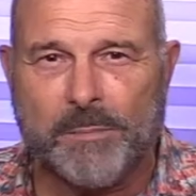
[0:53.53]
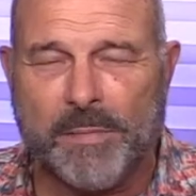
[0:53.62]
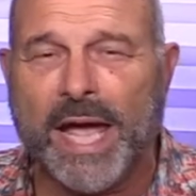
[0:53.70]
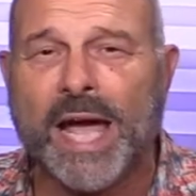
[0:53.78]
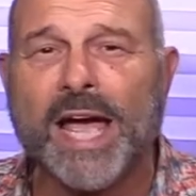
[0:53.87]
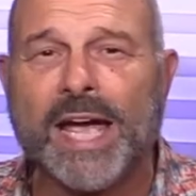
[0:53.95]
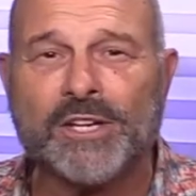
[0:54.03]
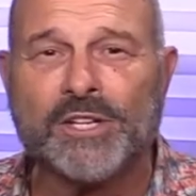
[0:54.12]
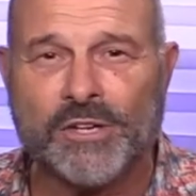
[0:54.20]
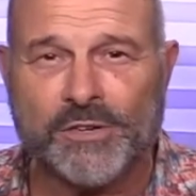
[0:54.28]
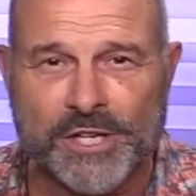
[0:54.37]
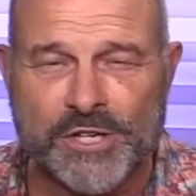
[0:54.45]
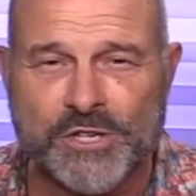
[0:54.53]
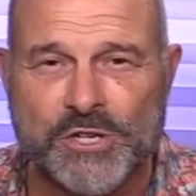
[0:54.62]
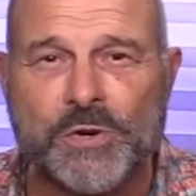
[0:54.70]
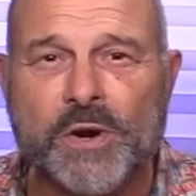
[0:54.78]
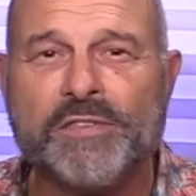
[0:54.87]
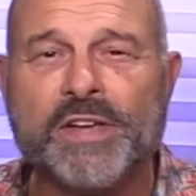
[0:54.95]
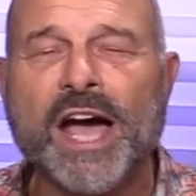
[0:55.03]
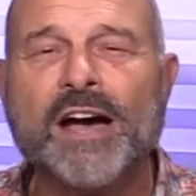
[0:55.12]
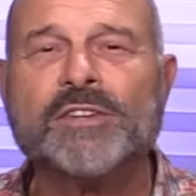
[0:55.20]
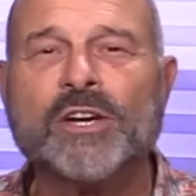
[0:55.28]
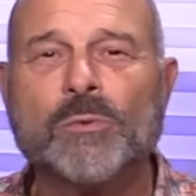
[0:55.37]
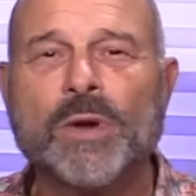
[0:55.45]
May I encourage you, if you
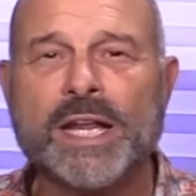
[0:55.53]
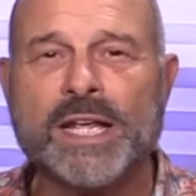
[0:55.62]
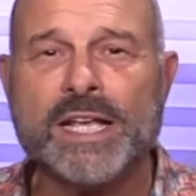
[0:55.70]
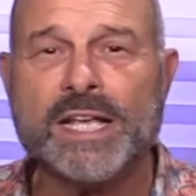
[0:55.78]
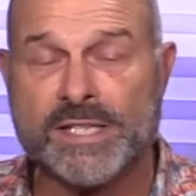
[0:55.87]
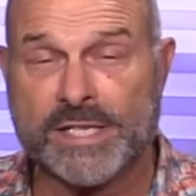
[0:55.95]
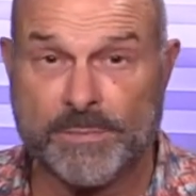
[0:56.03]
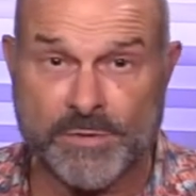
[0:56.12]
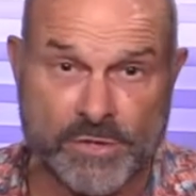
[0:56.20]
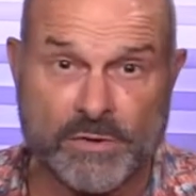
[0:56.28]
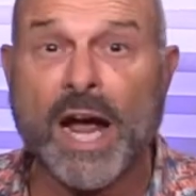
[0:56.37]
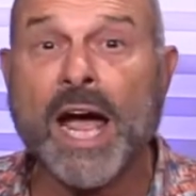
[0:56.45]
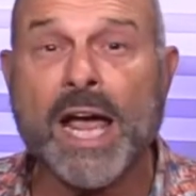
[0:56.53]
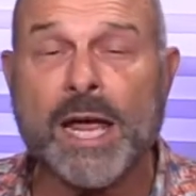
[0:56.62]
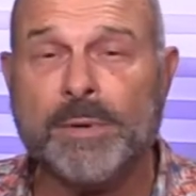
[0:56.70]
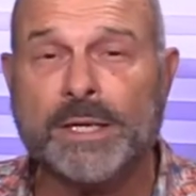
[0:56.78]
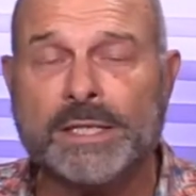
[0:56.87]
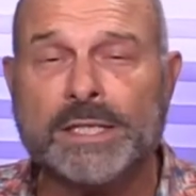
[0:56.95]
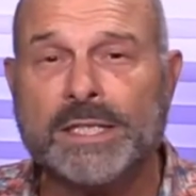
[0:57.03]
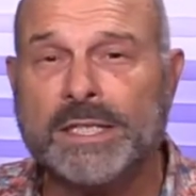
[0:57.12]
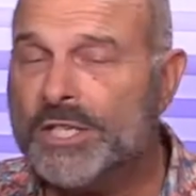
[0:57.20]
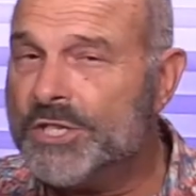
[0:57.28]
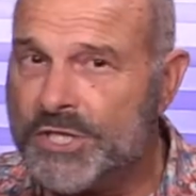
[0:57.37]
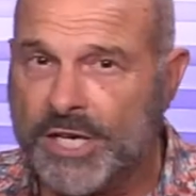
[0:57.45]
haven't already, subscribe,
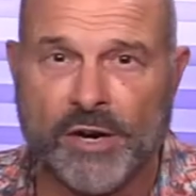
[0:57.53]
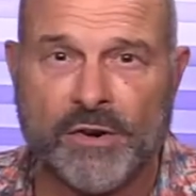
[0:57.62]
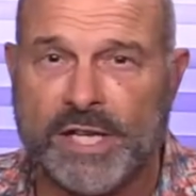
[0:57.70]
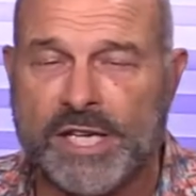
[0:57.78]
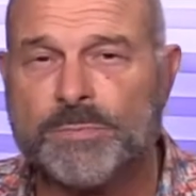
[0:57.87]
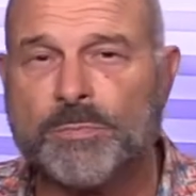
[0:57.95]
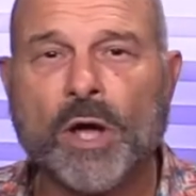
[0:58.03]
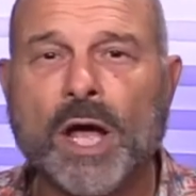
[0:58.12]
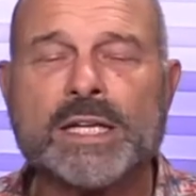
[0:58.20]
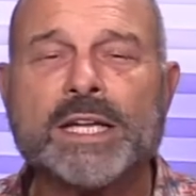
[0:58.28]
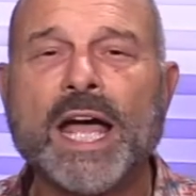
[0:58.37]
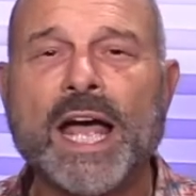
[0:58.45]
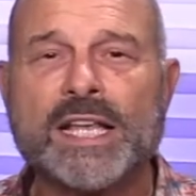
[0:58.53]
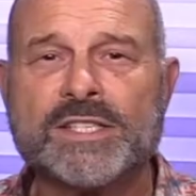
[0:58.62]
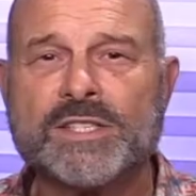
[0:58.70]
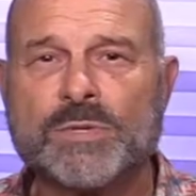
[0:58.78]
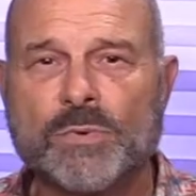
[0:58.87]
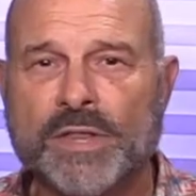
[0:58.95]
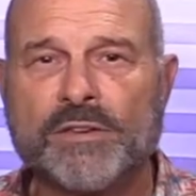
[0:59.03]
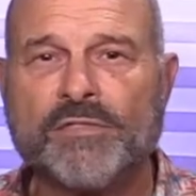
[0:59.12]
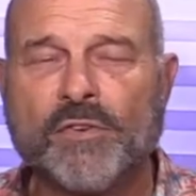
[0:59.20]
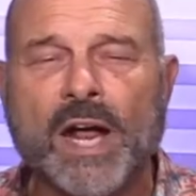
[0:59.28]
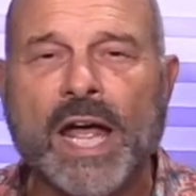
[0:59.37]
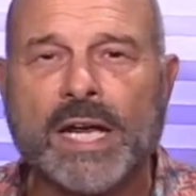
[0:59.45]
share these broadcasts with a
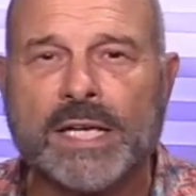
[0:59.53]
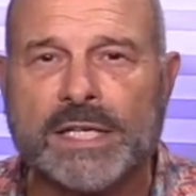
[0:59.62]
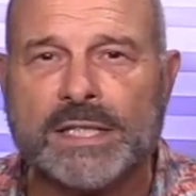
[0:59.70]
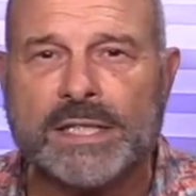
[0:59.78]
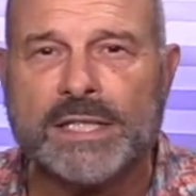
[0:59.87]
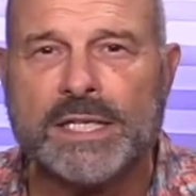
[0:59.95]
friend.